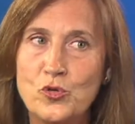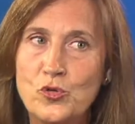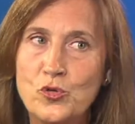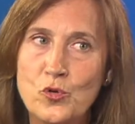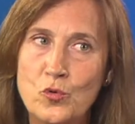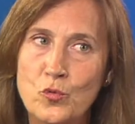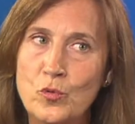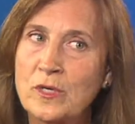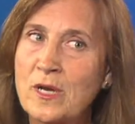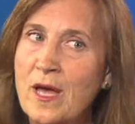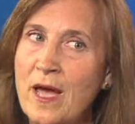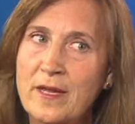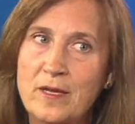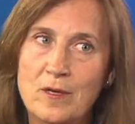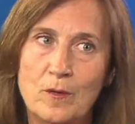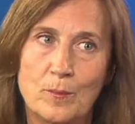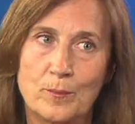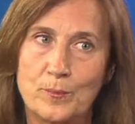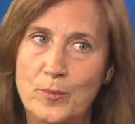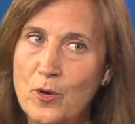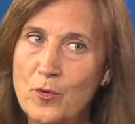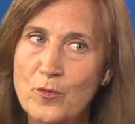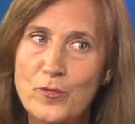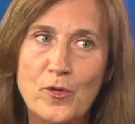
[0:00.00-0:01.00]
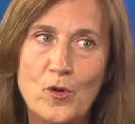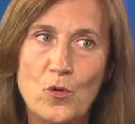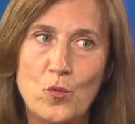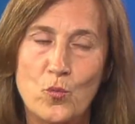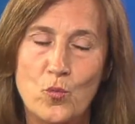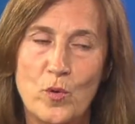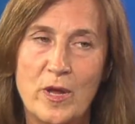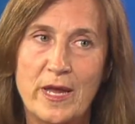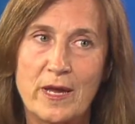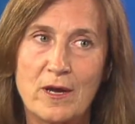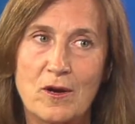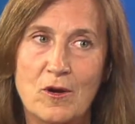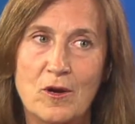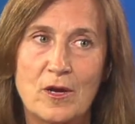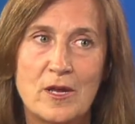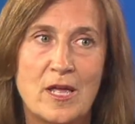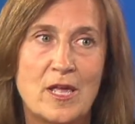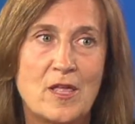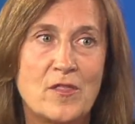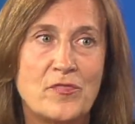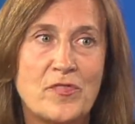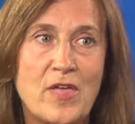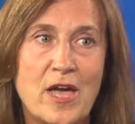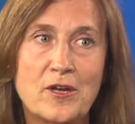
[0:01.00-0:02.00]
I are both aware
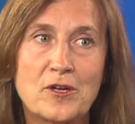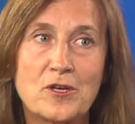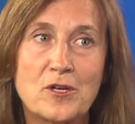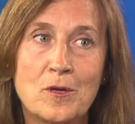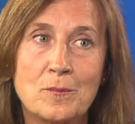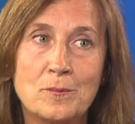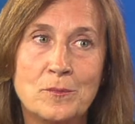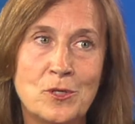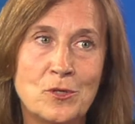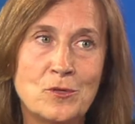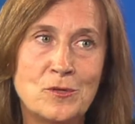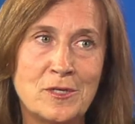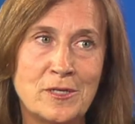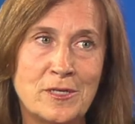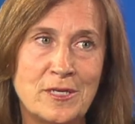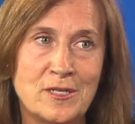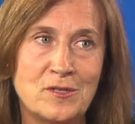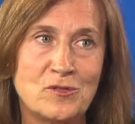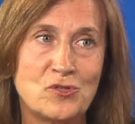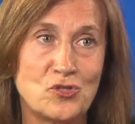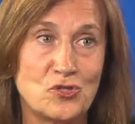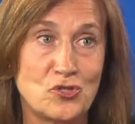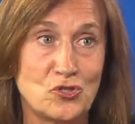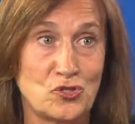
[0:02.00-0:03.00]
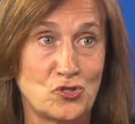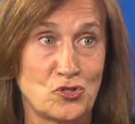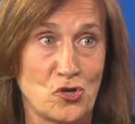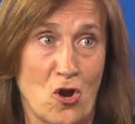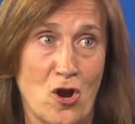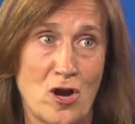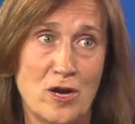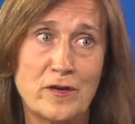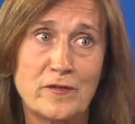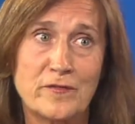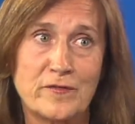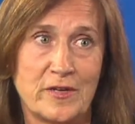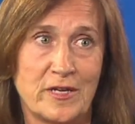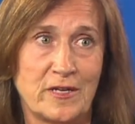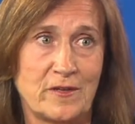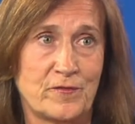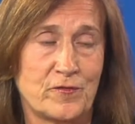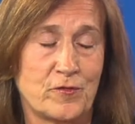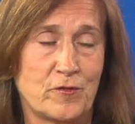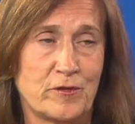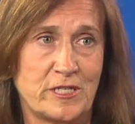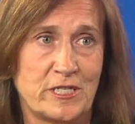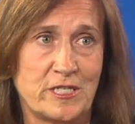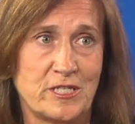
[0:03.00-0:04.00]
that communities starving
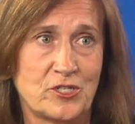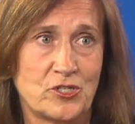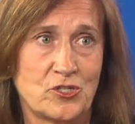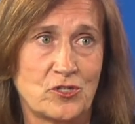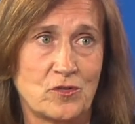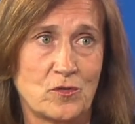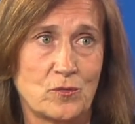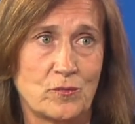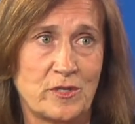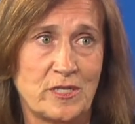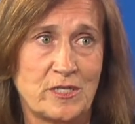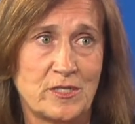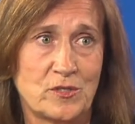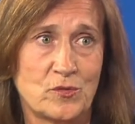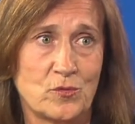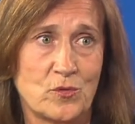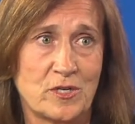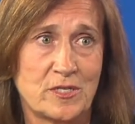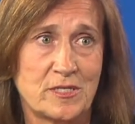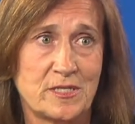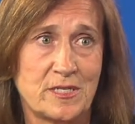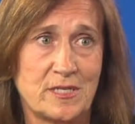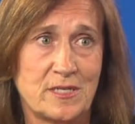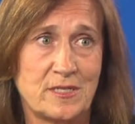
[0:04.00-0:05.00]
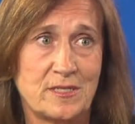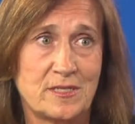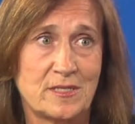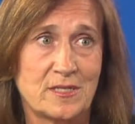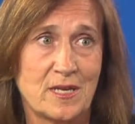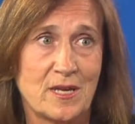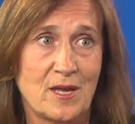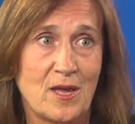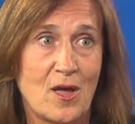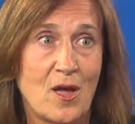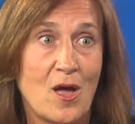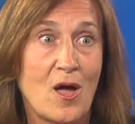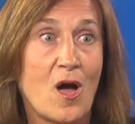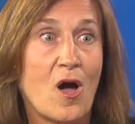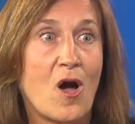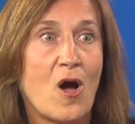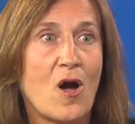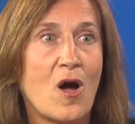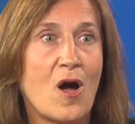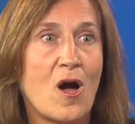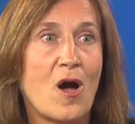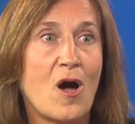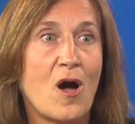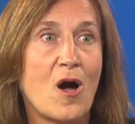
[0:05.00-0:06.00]
for additional resources
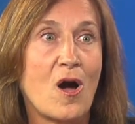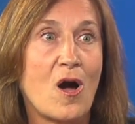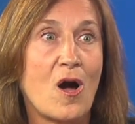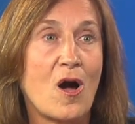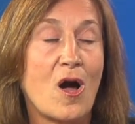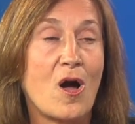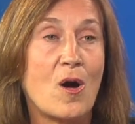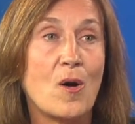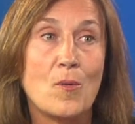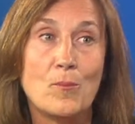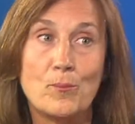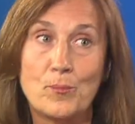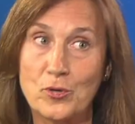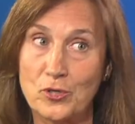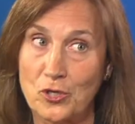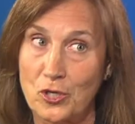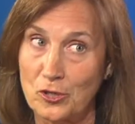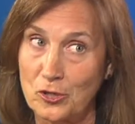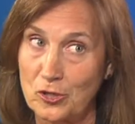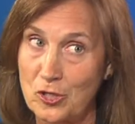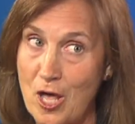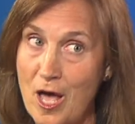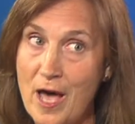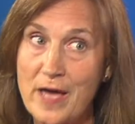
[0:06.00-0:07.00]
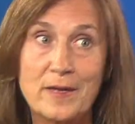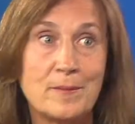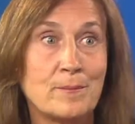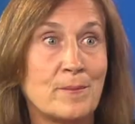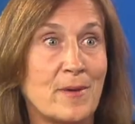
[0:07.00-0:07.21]
put a lot of